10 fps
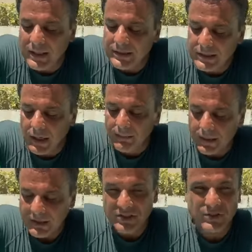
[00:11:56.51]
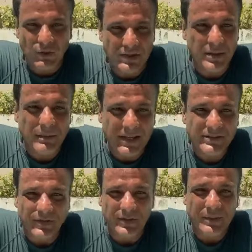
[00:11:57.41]
and I just want the
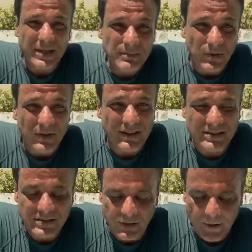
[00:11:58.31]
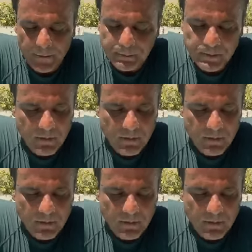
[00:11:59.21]
best for people. And so